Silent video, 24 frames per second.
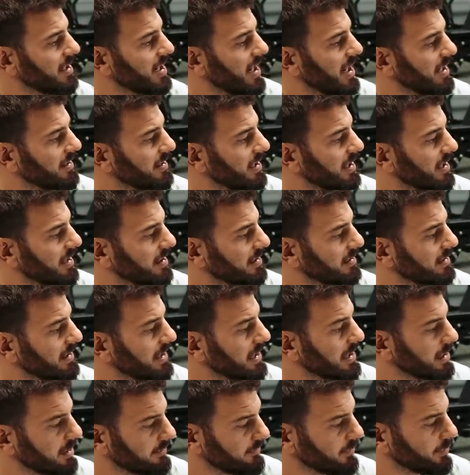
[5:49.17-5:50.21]
and then
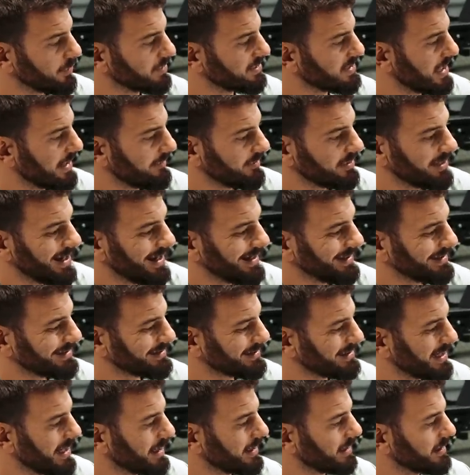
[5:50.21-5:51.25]
intervals every 90
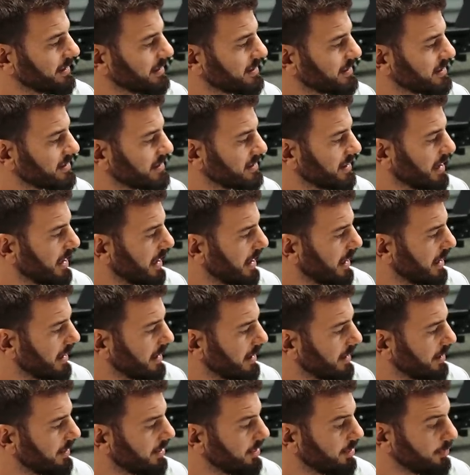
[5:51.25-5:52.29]
seconds,
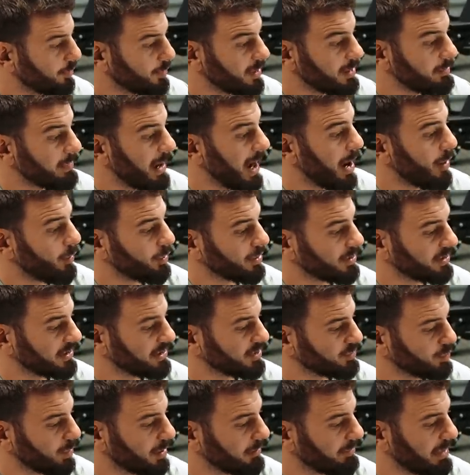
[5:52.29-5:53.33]
3 power
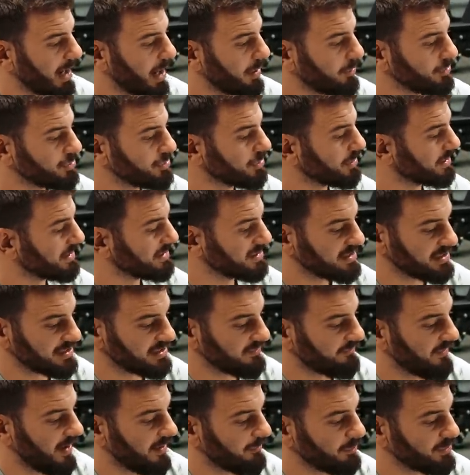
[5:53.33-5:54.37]
cleans, 1 power jerk at
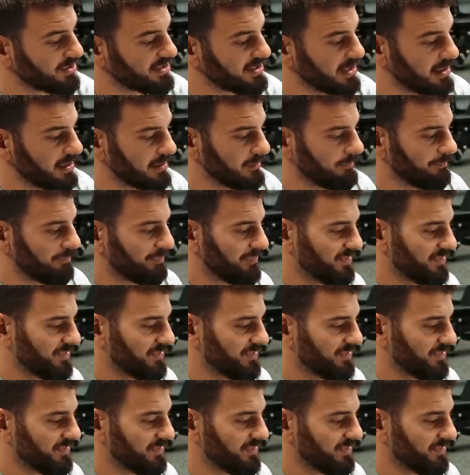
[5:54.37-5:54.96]
65%.